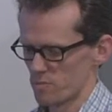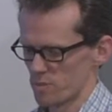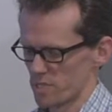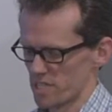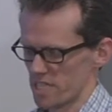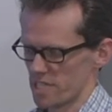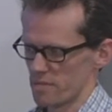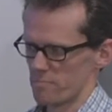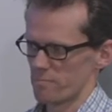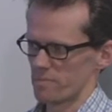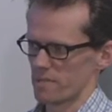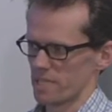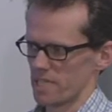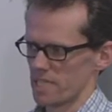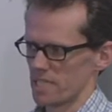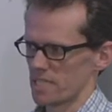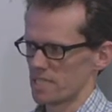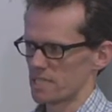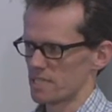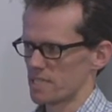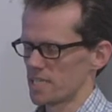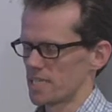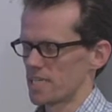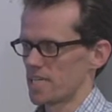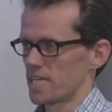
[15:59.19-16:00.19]
Wouldn't it be
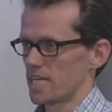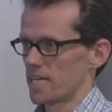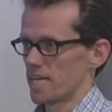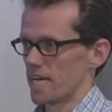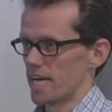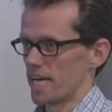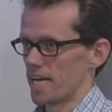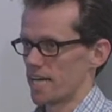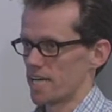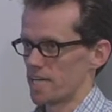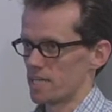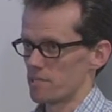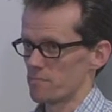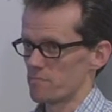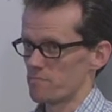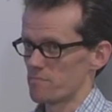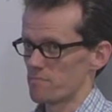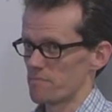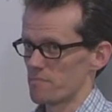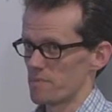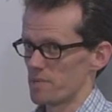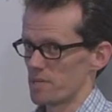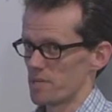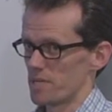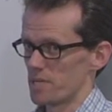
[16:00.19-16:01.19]
a
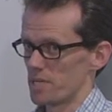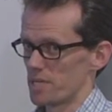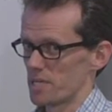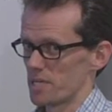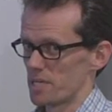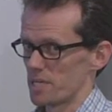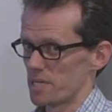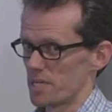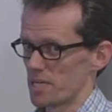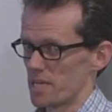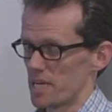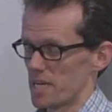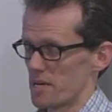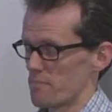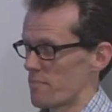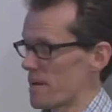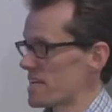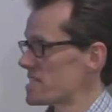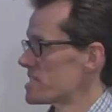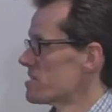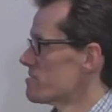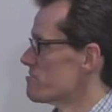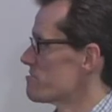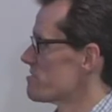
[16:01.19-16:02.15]
better